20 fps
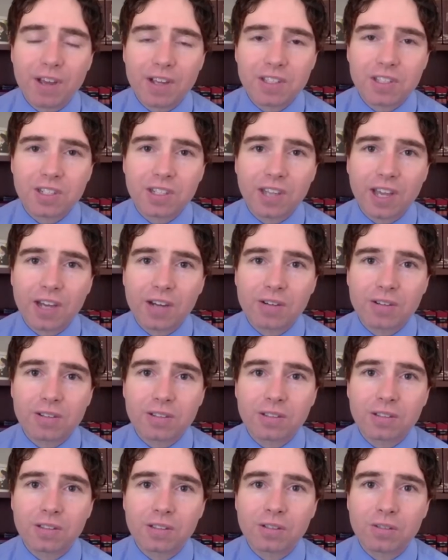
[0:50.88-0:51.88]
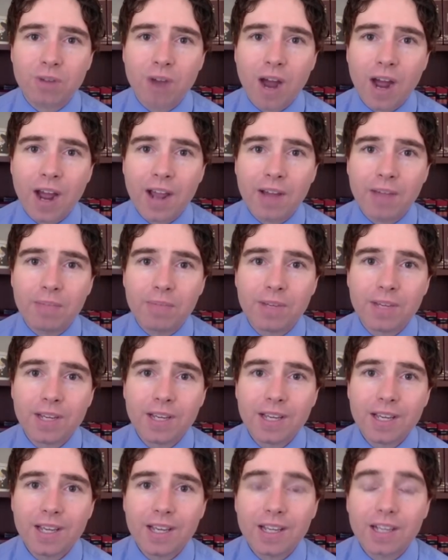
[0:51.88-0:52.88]
investigators to the crime
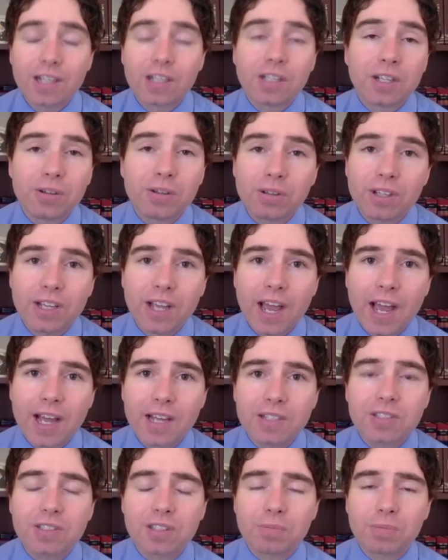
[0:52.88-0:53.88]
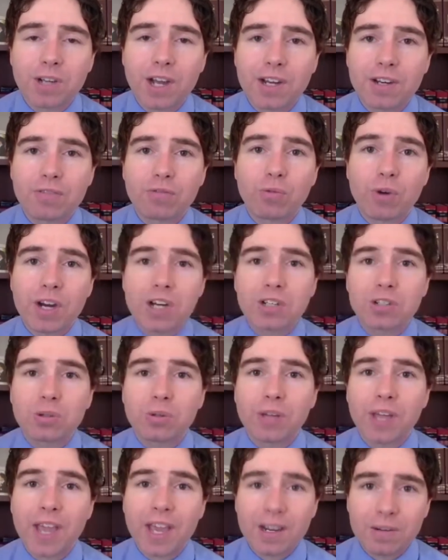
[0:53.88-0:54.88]
clearly has some kind of
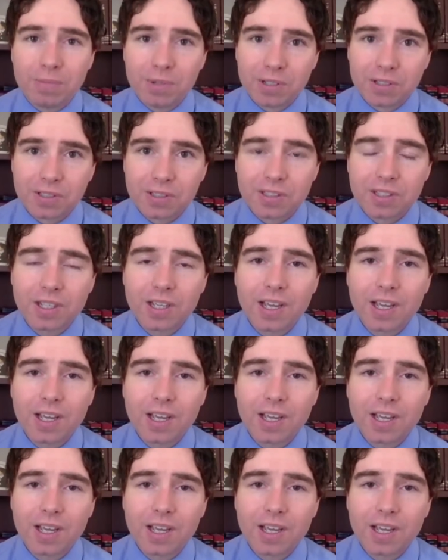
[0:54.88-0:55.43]
racial animus.